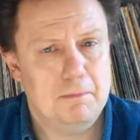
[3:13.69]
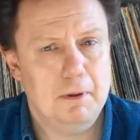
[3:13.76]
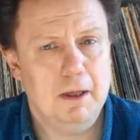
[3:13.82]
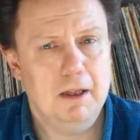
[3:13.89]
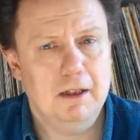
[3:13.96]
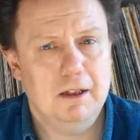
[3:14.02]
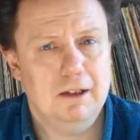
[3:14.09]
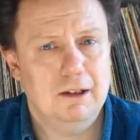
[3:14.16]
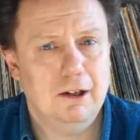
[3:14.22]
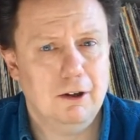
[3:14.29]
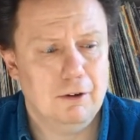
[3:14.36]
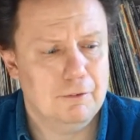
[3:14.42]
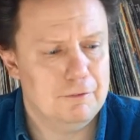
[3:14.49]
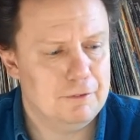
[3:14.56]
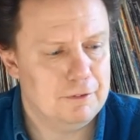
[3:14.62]
Big
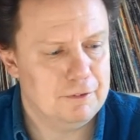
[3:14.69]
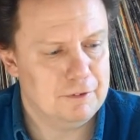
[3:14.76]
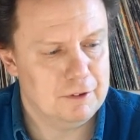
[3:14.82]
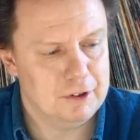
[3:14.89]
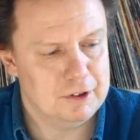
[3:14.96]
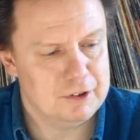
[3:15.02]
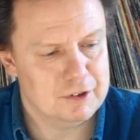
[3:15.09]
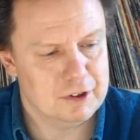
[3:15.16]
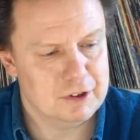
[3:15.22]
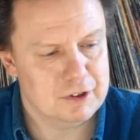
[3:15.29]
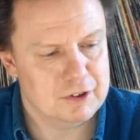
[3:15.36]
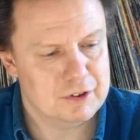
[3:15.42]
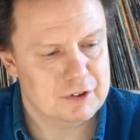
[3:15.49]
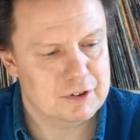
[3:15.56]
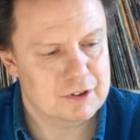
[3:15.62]
Love, for
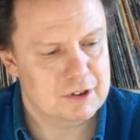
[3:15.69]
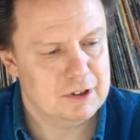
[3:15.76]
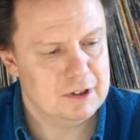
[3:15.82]
instance.